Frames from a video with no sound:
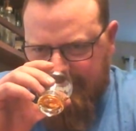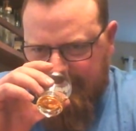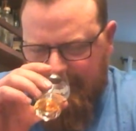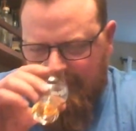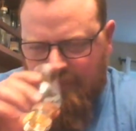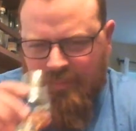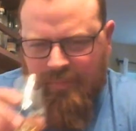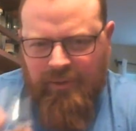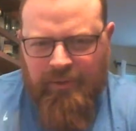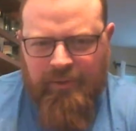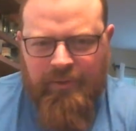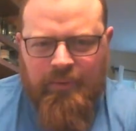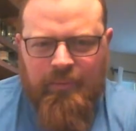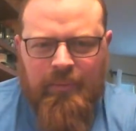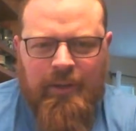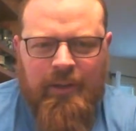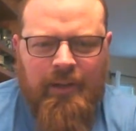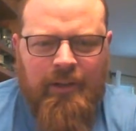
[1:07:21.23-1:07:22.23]
It bothers
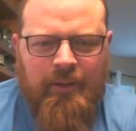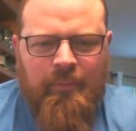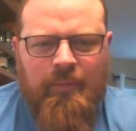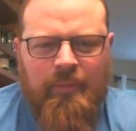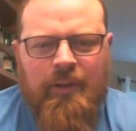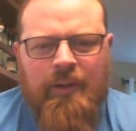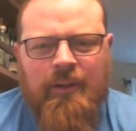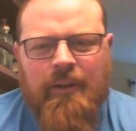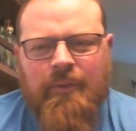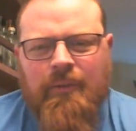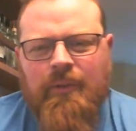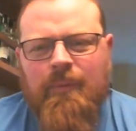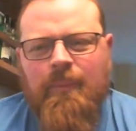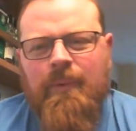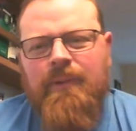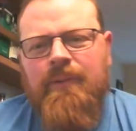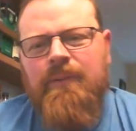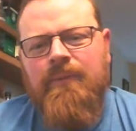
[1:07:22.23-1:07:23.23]
me how
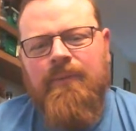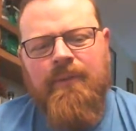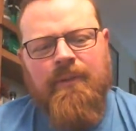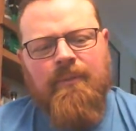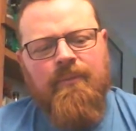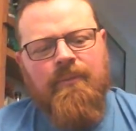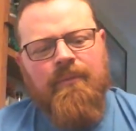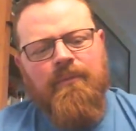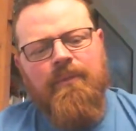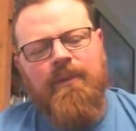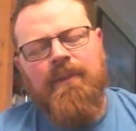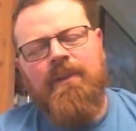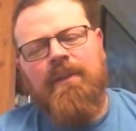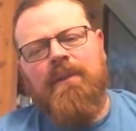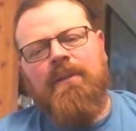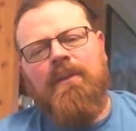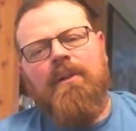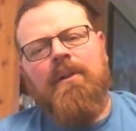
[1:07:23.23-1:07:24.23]
expensive some
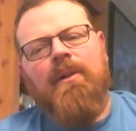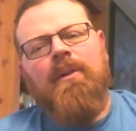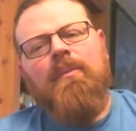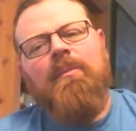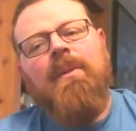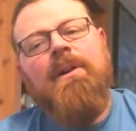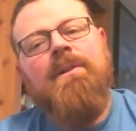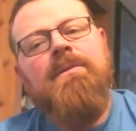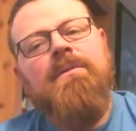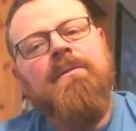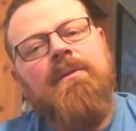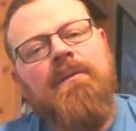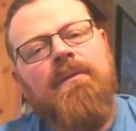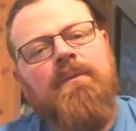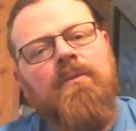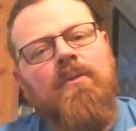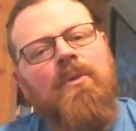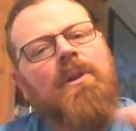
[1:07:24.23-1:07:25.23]
whiskeys are. Mind you,
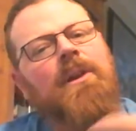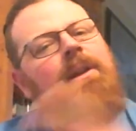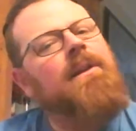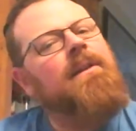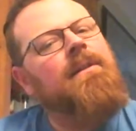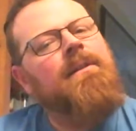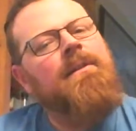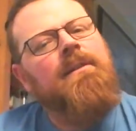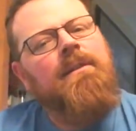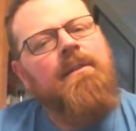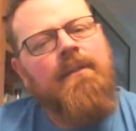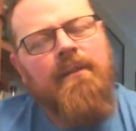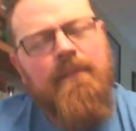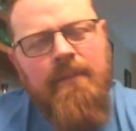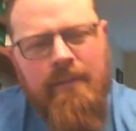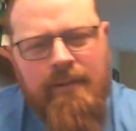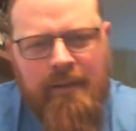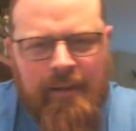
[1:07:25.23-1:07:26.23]
Laphroaig
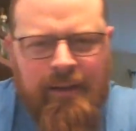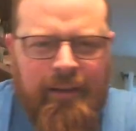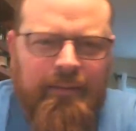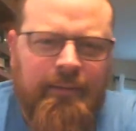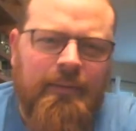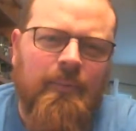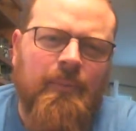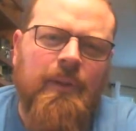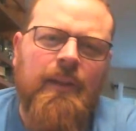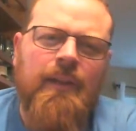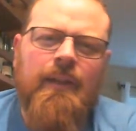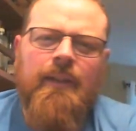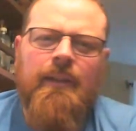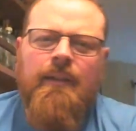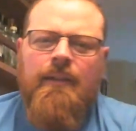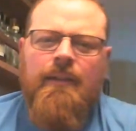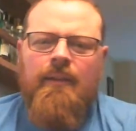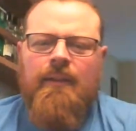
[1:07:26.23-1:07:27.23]
has to
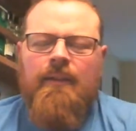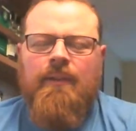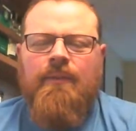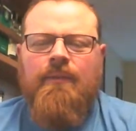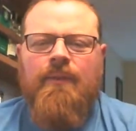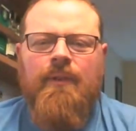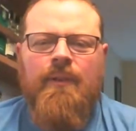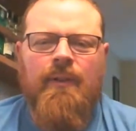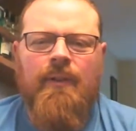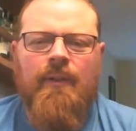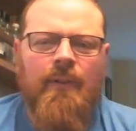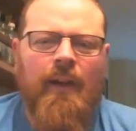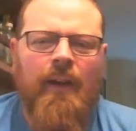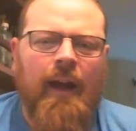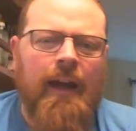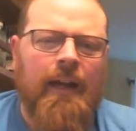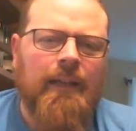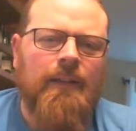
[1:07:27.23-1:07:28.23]
be, like, as far as
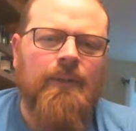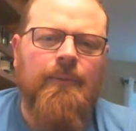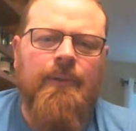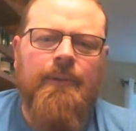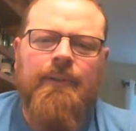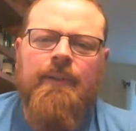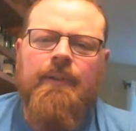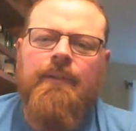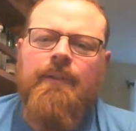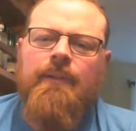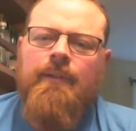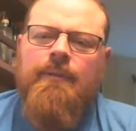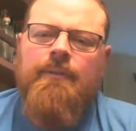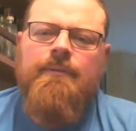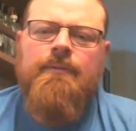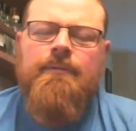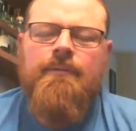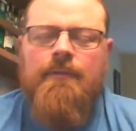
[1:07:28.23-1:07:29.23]
Islay whiskeys
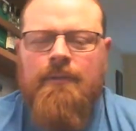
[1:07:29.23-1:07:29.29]
go,